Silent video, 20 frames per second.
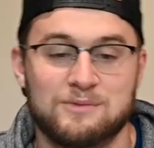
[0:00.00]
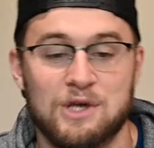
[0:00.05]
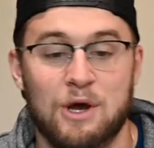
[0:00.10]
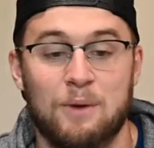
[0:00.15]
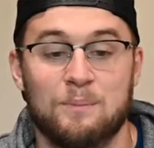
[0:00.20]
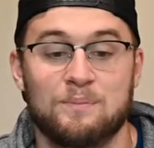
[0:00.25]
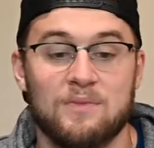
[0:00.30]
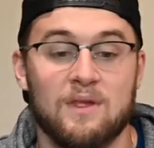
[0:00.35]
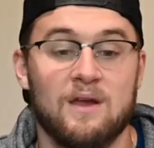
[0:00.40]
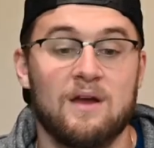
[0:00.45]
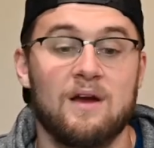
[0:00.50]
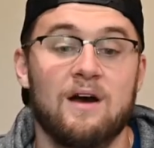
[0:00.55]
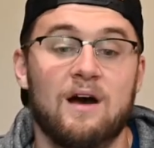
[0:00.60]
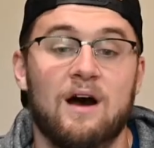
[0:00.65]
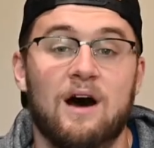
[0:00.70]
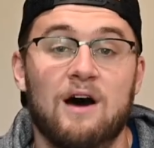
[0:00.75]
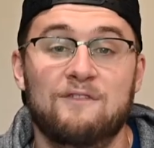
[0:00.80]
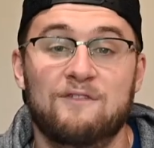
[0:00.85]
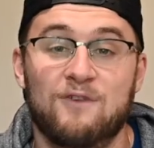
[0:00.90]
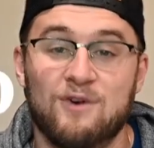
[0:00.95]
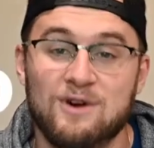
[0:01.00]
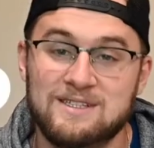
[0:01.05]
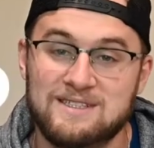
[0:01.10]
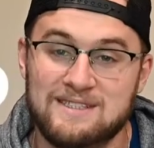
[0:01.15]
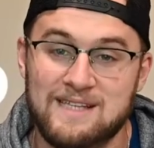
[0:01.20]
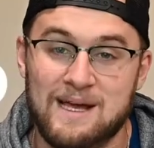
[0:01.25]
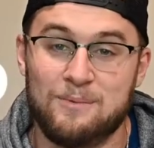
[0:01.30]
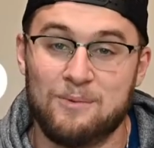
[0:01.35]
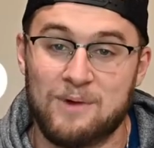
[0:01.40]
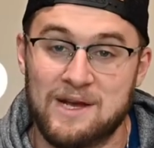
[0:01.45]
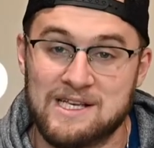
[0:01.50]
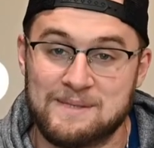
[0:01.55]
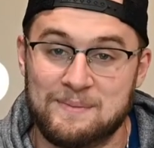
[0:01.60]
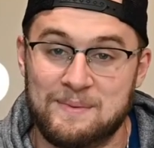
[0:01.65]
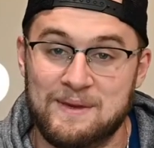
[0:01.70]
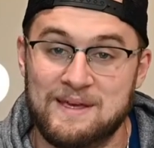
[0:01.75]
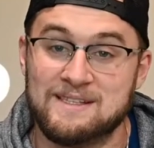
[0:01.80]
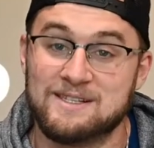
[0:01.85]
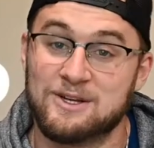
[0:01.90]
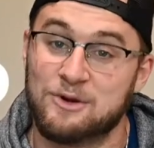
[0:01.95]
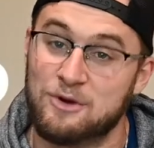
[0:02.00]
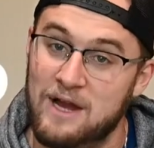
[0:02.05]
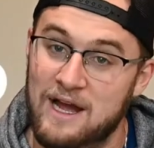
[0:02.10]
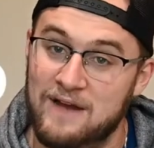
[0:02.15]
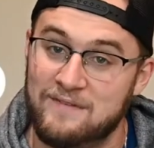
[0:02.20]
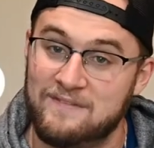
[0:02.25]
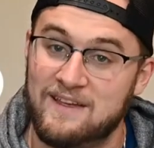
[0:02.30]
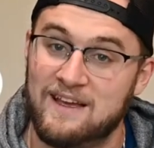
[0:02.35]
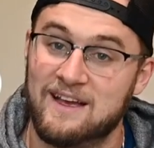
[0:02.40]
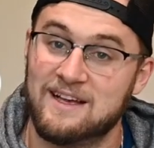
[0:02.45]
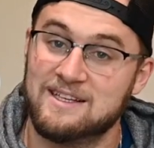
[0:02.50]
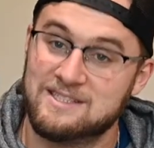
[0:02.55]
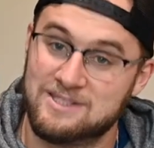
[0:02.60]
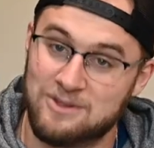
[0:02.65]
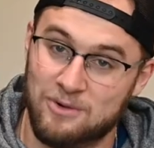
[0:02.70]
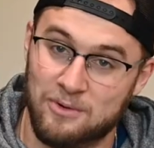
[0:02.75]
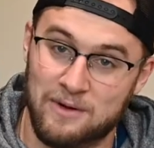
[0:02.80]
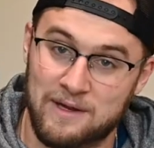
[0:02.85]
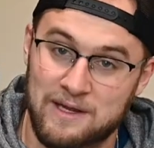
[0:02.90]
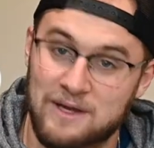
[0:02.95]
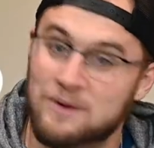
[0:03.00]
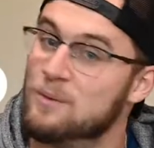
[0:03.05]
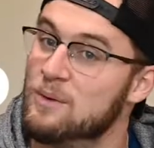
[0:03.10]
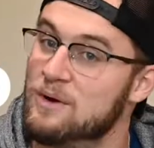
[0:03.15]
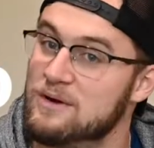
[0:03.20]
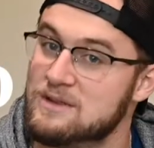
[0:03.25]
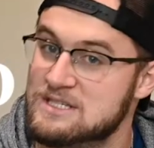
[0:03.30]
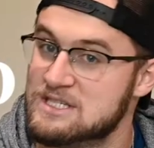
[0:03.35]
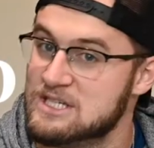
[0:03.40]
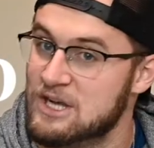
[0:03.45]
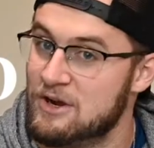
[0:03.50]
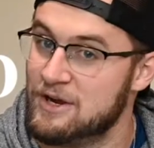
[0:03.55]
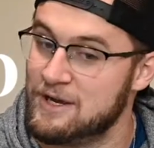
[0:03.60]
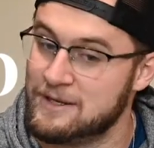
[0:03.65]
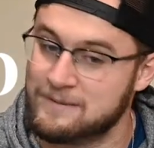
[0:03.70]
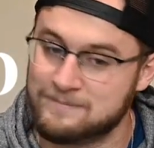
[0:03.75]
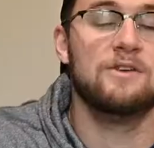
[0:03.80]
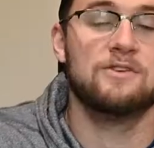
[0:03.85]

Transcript: So, a four-step recipe to crafting a story worth sharing.